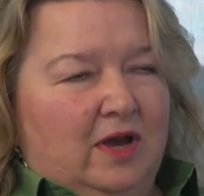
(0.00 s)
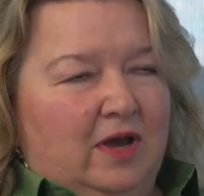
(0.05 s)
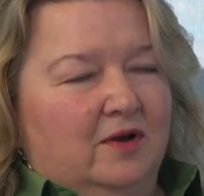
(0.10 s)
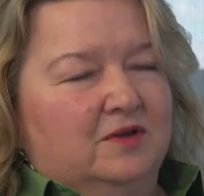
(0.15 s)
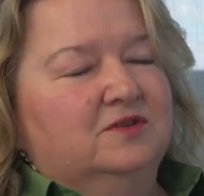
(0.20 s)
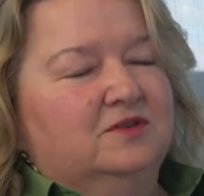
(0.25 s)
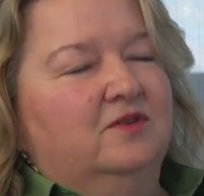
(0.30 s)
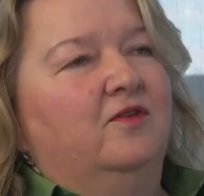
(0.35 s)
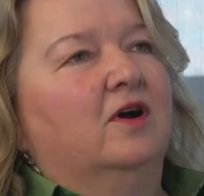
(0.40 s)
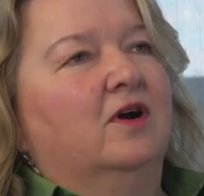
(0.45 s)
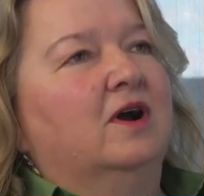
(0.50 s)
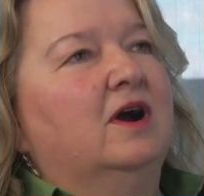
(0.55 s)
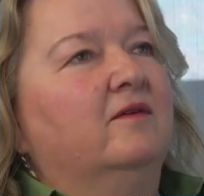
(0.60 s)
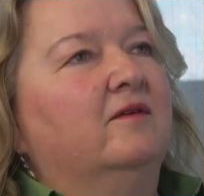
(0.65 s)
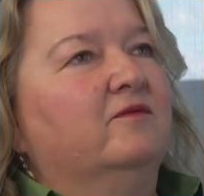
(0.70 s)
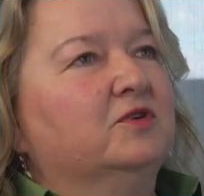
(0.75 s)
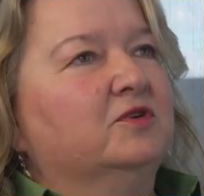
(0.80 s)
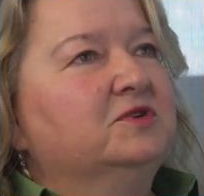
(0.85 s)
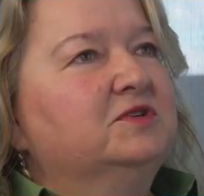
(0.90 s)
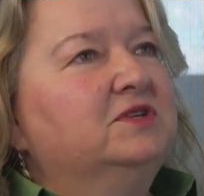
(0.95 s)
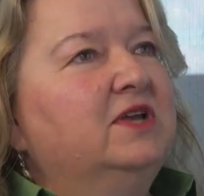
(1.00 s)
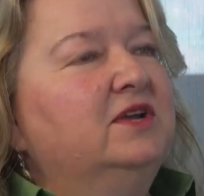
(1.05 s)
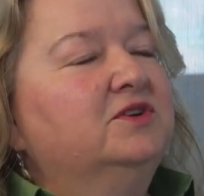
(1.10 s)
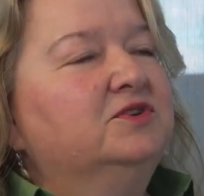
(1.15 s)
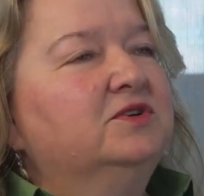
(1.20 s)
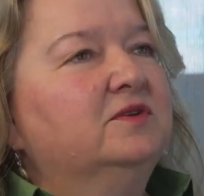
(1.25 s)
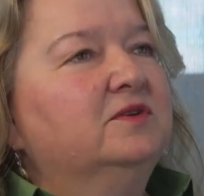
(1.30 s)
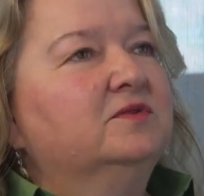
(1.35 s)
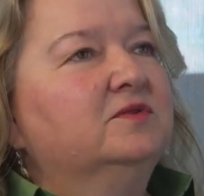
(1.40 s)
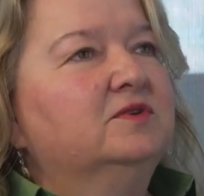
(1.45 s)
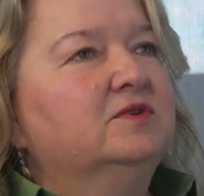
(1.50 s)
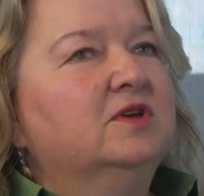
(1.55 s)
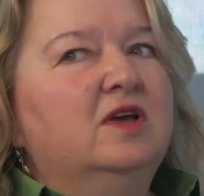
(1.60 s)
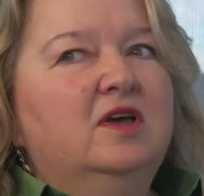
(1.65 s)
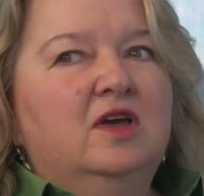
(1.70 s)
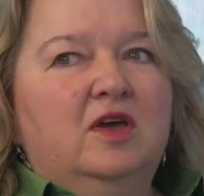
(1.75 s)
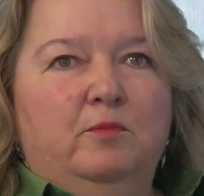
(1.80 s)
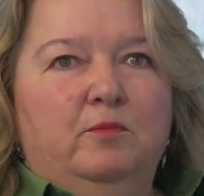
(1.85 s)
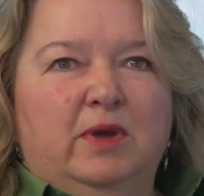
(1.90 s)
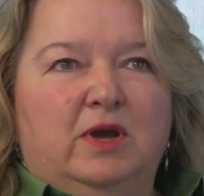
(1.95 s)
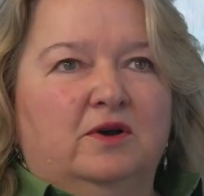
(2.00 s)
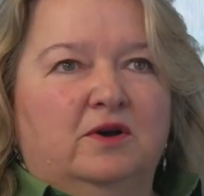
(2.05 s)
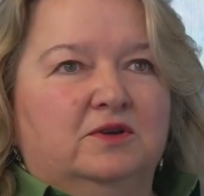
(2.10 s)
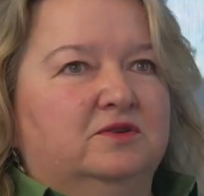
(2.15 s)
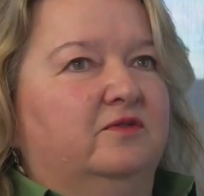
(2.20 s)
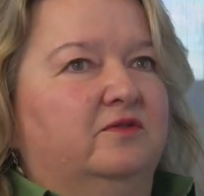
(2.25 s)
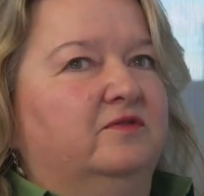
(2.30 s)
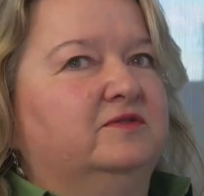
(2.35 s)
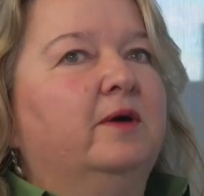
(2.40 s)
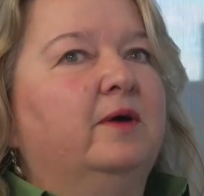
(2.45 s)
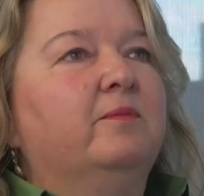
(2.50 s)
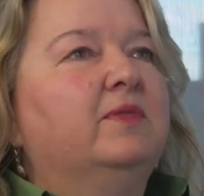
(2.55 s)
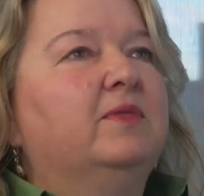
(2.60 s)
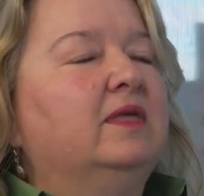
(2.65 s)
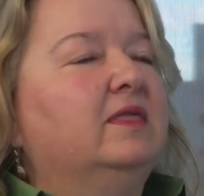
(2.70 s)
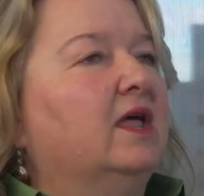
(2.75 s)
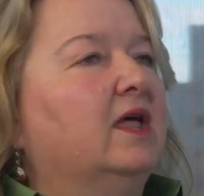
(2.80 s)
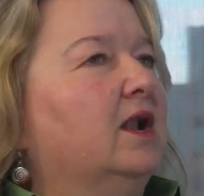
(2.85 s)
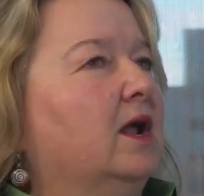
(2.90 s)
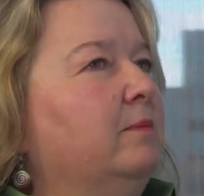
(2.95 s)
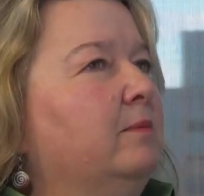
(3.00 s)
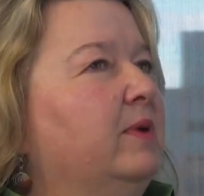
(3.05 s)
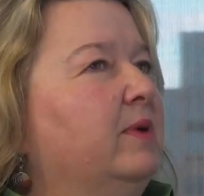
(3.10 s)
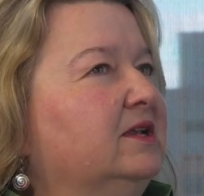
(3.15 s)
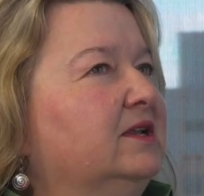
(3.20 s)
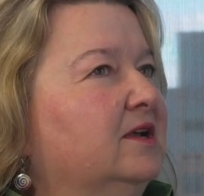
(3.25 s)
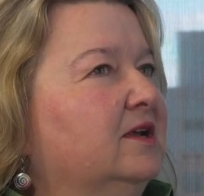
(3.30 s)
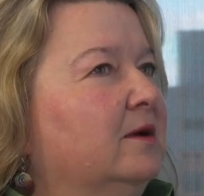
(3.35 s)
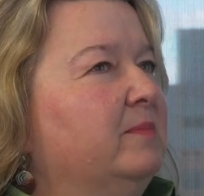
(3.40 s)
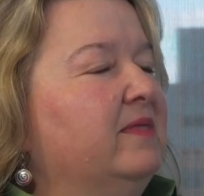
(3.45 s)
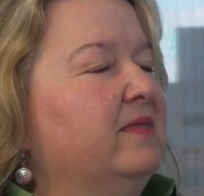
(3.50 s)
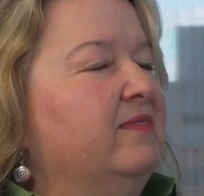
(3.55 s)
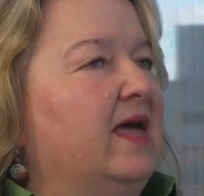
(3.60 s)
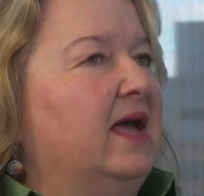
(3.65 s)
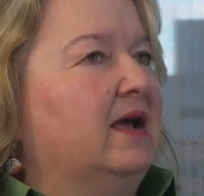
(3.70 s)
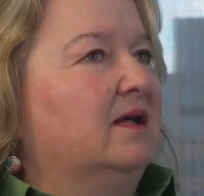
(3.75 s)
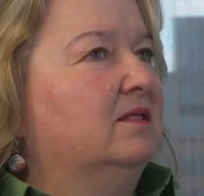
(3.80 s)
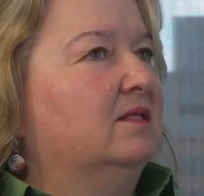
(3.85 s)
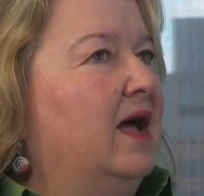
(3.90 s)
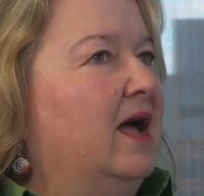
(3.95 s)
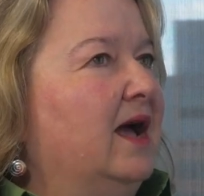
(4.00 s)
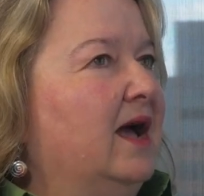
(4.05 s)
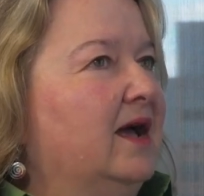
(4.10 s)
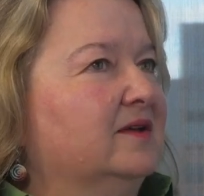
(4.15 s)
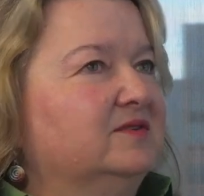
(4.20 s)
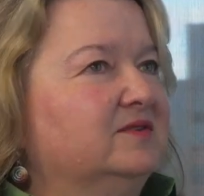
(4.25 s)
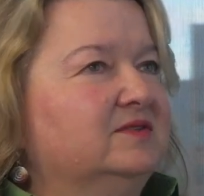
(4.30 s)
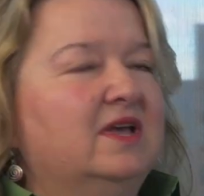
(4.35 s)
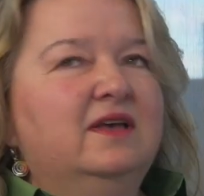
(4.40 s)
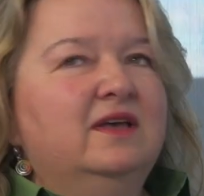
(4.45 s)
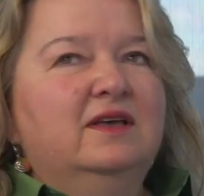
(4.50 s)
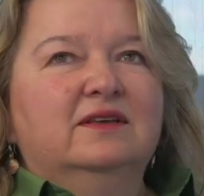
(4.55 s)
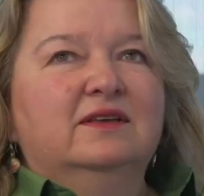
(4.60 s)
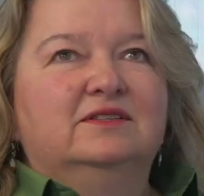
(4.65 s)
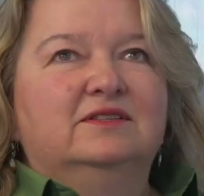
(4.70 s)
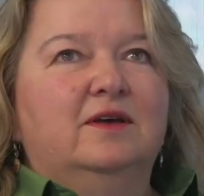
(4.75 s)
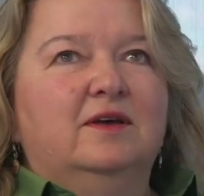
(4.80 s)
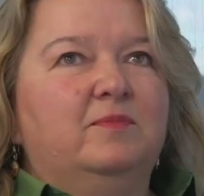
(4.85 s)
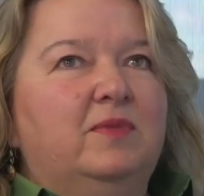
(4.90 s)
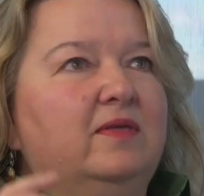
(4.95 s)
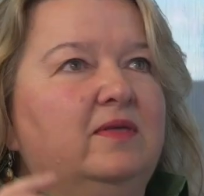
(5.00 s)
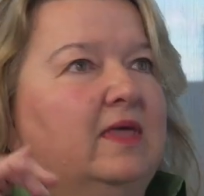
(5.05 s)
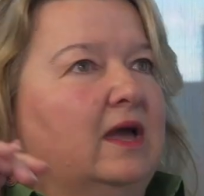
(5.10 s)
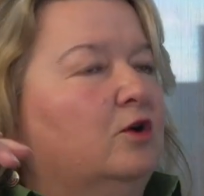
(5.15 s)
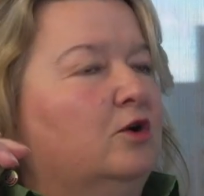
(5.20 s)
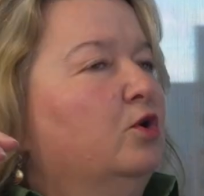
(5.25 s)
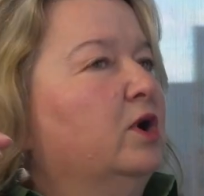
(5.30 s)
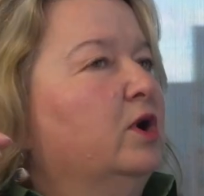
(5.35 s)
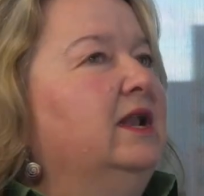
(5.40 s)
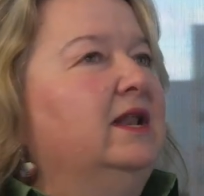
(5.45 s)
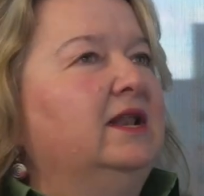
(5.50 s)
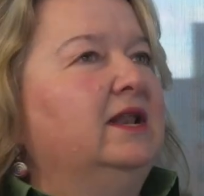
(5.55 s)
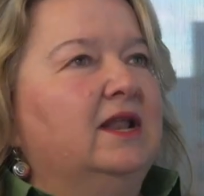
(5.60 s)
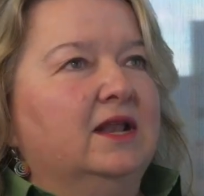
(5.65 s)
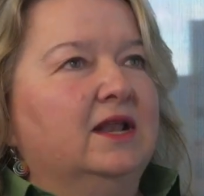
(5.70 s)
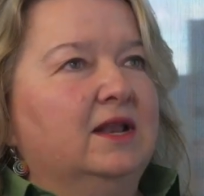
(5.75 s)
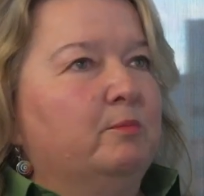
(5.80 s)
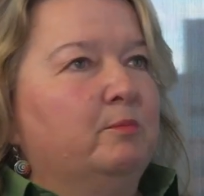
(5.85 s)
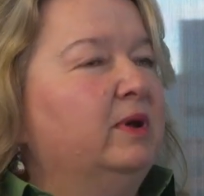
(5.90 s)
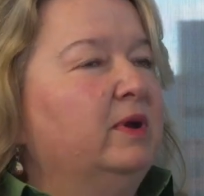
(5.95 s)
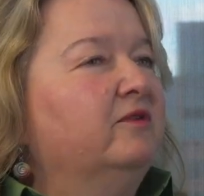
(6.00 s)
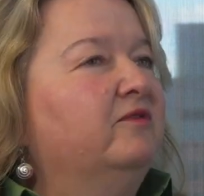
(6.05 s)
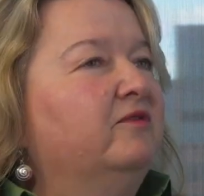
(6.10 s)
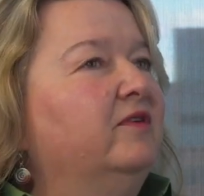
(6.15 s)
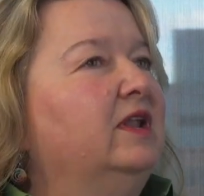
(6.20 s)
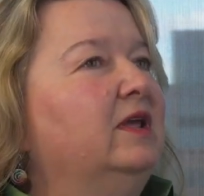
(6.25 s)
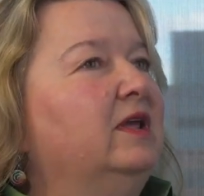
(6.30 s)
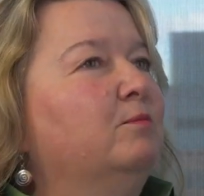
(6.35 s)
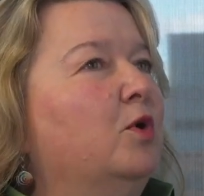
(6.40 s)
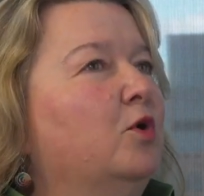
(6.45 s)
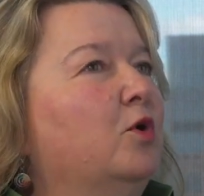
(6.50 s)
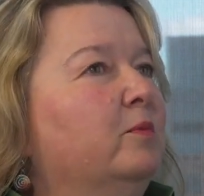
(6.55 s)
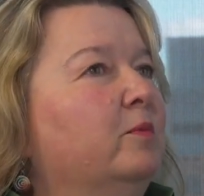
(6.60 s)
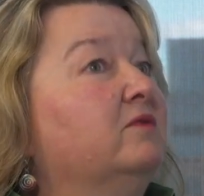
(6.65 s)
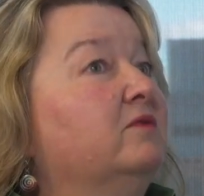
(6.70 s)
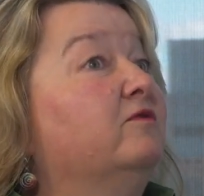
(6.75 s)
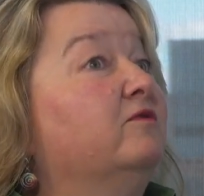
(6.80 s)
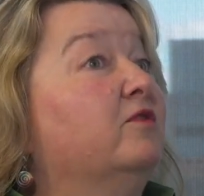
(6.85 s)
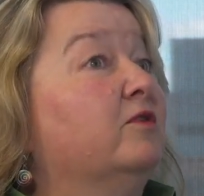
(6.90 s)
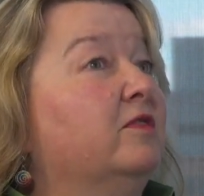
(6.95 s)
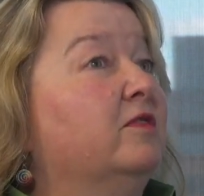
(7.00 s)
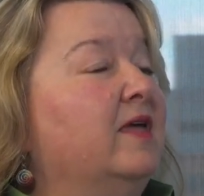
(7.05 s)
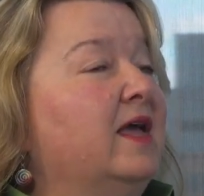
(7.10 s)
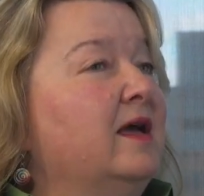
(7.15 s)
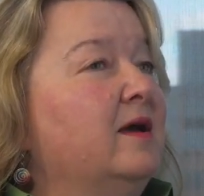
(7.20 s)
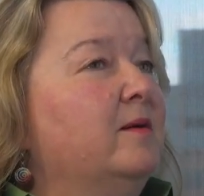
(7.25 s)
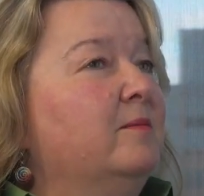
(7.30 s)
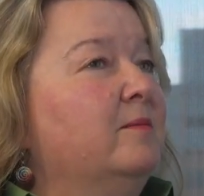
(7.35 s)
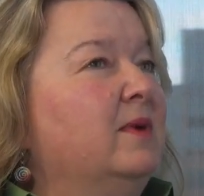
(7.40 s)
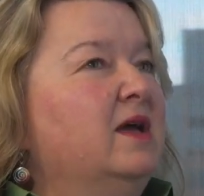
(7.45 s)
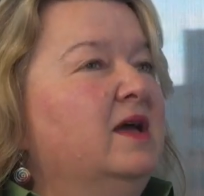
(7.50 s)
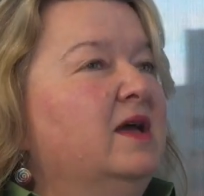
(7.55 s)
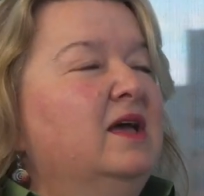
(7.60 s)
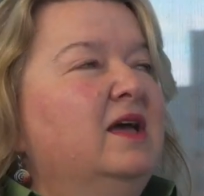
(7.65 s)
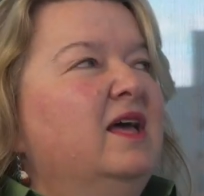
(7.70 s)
Because of our conversations, because of something that I picked up in that class, something that created an epiphany moment for them.